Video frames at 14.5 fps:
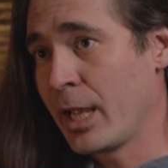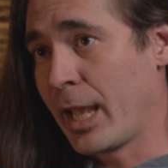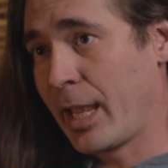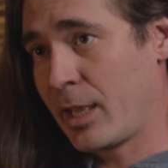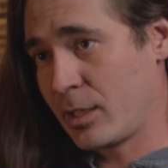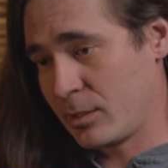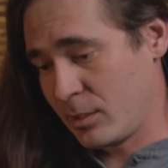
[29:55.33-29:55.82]

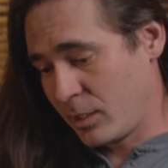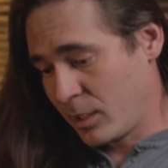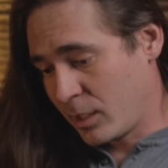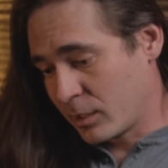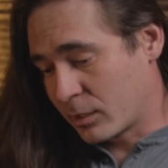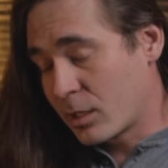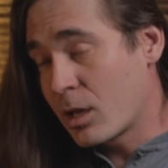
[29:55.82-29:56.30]
And
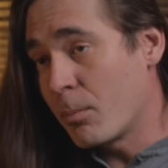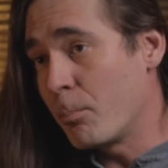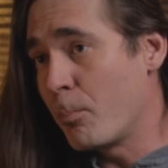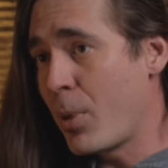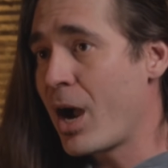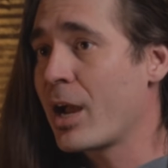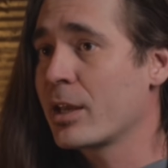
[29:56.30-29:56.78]
it
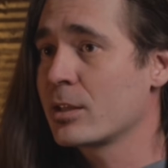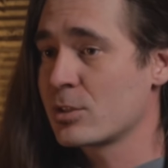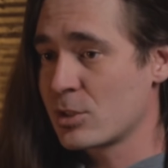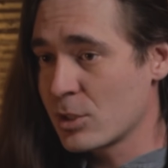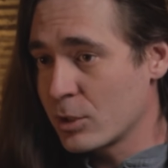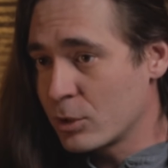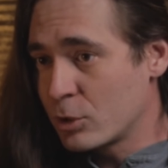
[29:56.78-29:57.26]

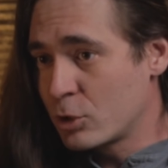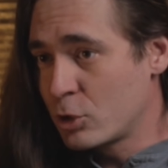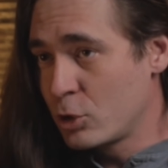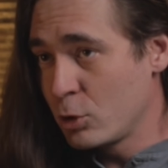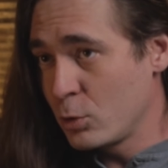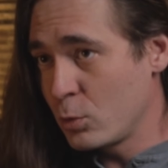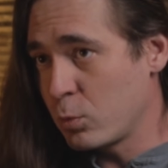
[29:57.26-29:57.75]
combines
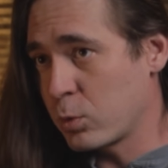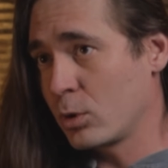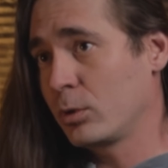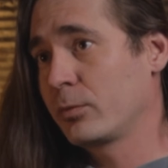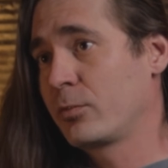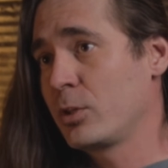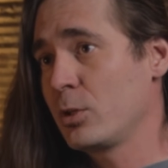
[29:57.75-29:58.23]
two
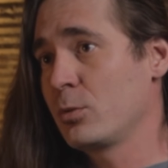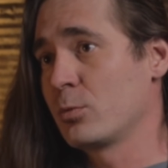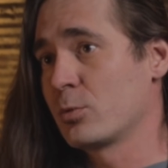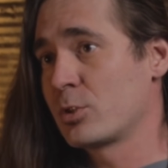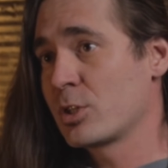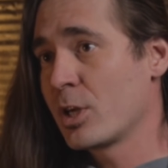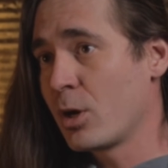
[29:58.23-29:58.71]

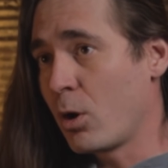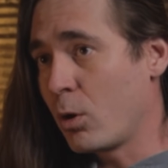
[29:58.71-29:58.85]
worldviews